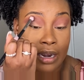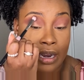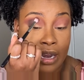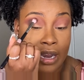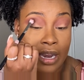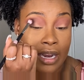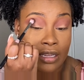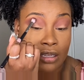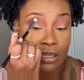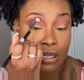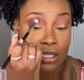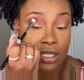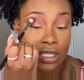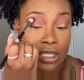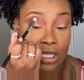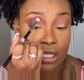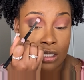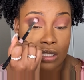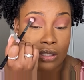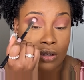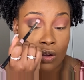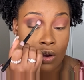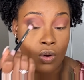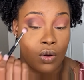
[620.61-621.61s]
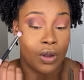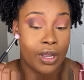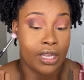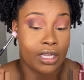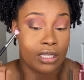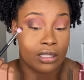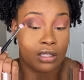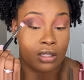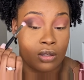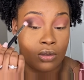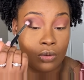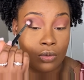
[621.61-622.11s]
and you're just
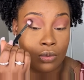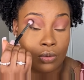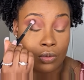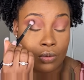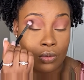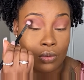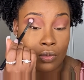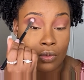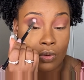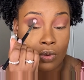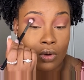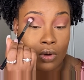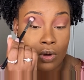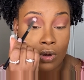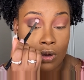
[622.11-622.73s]
going to